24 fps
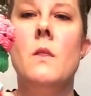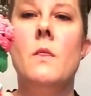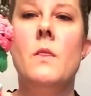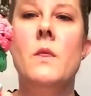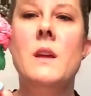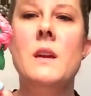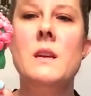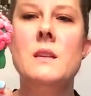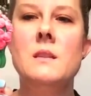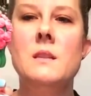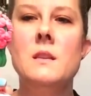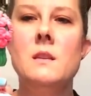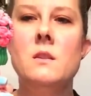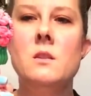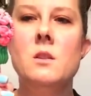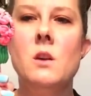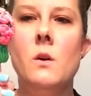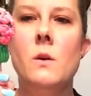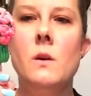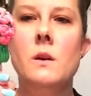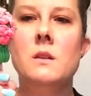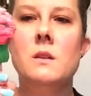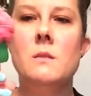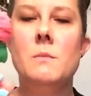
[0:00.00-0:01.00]
this is
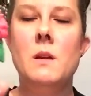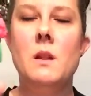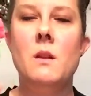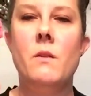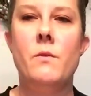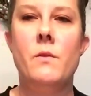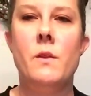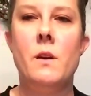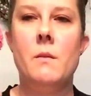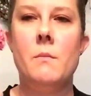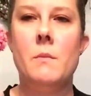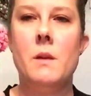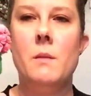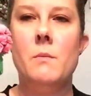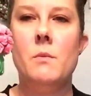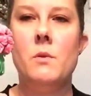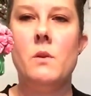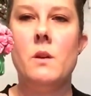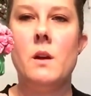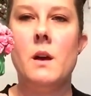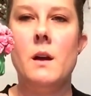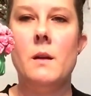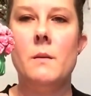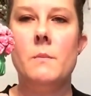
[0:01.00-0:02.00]
going to be the front of my
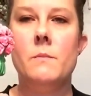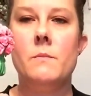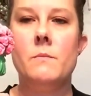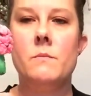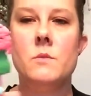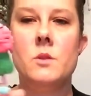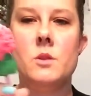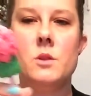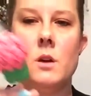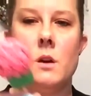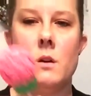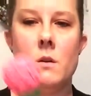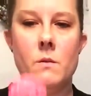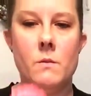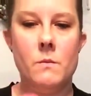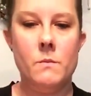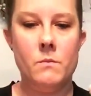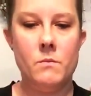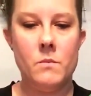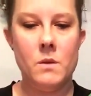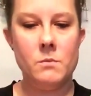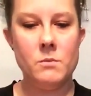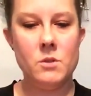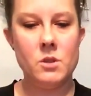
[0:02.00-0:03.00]
bouquet. So
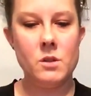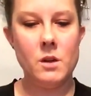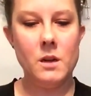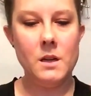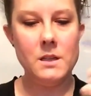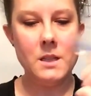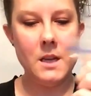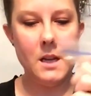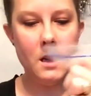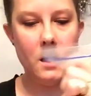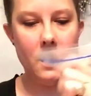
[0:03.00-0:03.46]
I'm just going to take